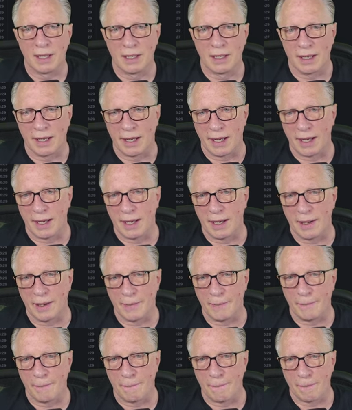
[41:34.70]

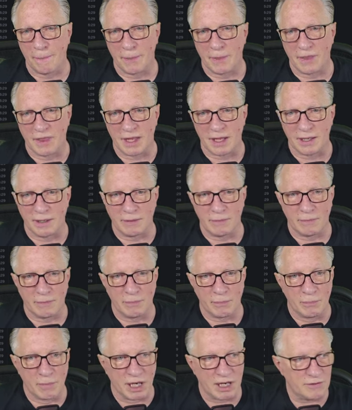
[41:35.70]
The
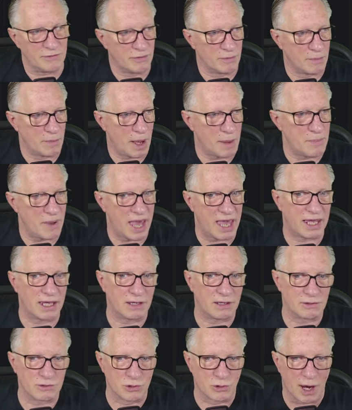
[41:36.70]
money from my
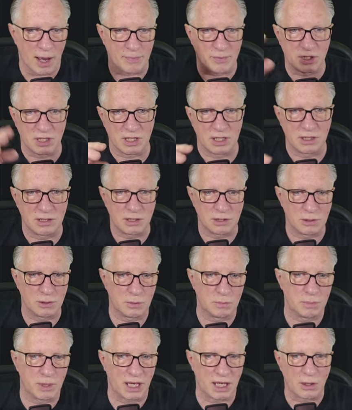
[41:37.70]
bank drops
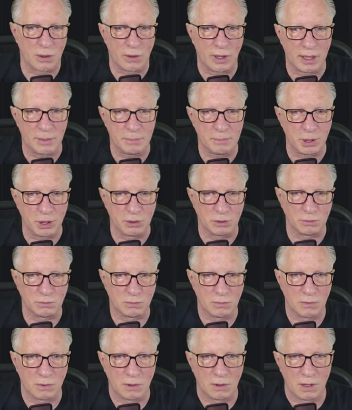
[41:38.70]
into Bitcoin. Boom.
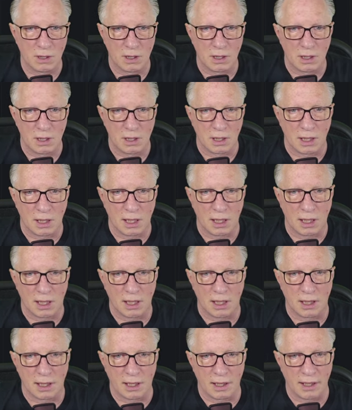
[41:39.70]

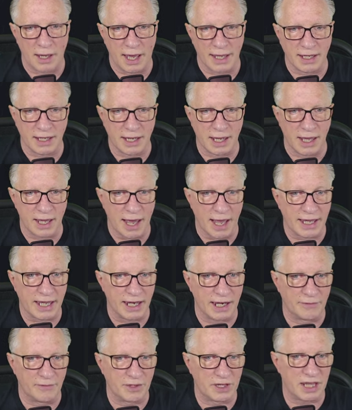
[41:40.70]
I
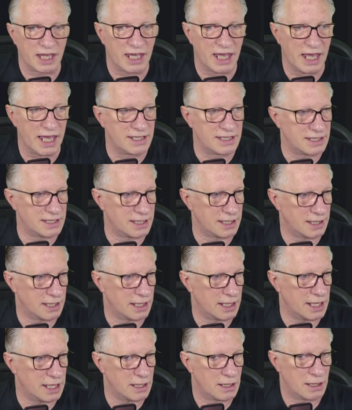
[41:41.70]
get everything
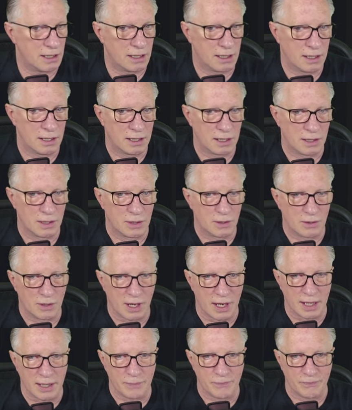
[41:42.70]
instantly,
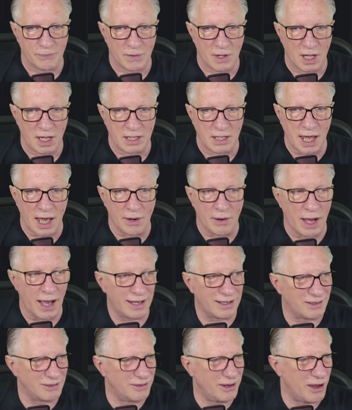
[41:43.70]
right? Now, I
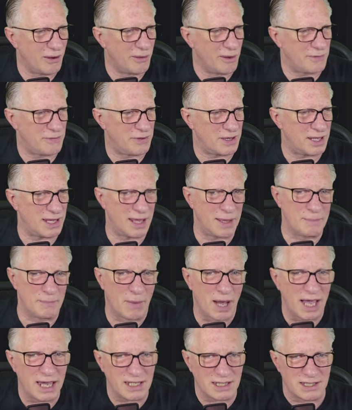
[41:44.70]
don't know if it
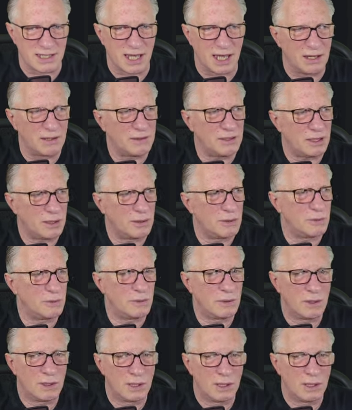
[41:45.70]
might tell you